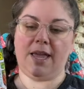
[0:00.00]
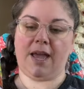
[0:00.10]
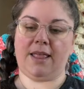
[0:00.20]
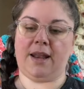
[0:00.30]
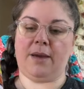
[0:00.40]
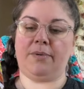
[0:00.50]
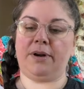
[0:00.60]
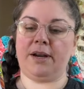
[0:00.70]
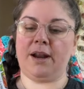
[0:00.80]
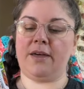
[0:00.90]
And then I put
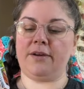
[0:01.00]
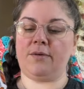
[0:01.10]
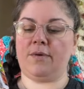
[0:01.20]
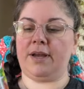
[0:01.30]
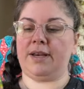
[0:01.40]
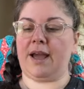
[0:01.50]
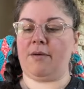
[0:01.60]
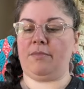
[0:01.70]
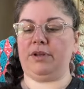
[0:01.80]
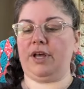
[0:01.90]
another one
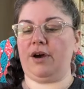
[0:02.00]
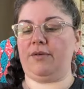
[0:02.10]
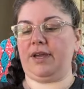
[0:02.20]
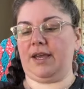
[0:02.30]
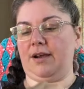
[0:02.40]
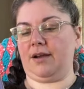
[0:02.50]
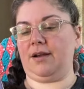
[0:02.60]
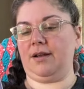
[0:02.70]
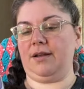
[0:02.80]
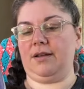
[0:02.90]
down below
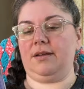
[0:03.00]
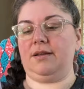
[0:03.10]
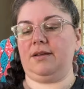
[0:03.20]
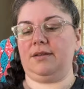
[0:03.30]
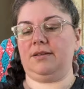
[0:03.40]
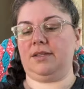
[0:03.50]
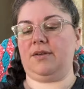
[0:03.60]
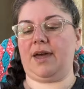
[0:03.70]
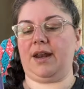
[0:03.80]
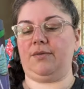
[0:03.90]
here so
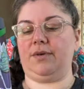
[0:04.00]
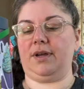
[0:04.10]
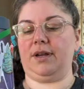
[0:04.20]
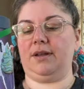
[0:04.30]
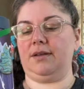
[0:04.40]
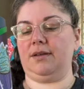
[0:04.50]
that it would